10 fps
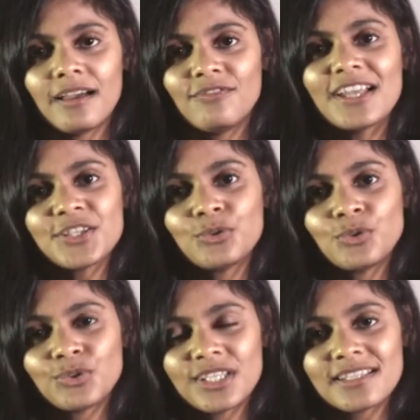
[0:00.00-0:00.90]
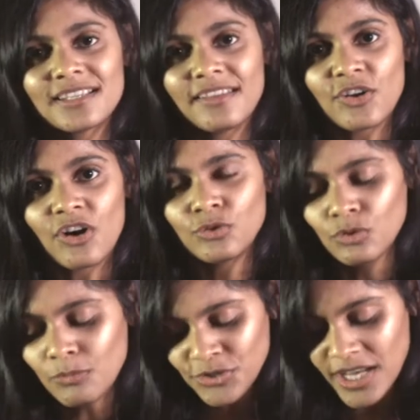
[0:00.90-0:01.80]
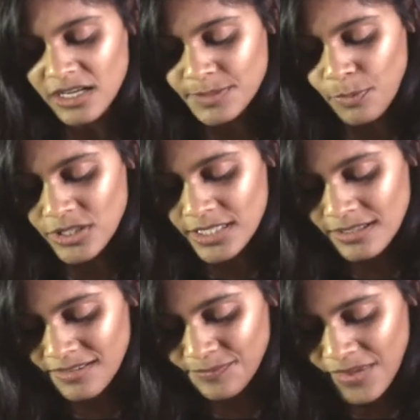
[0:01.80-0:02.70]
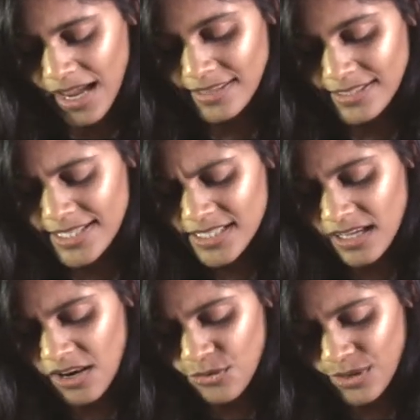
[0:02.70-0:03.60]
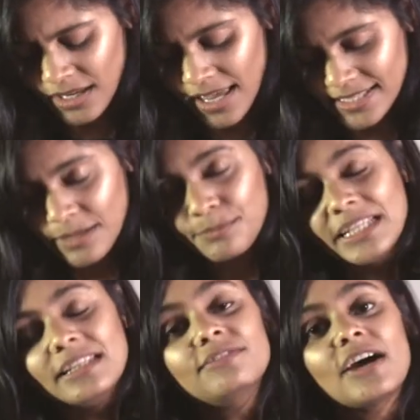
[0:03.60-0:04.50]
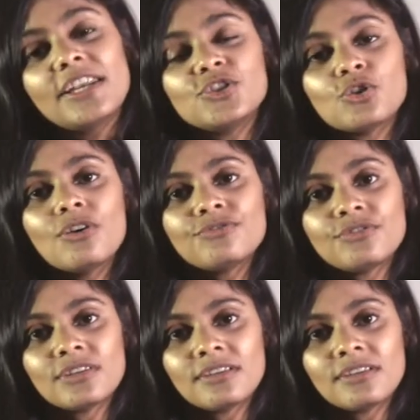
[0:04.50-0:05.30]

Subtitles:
Once you notice that there are no more dark spots and the discoloring has completely vanished off,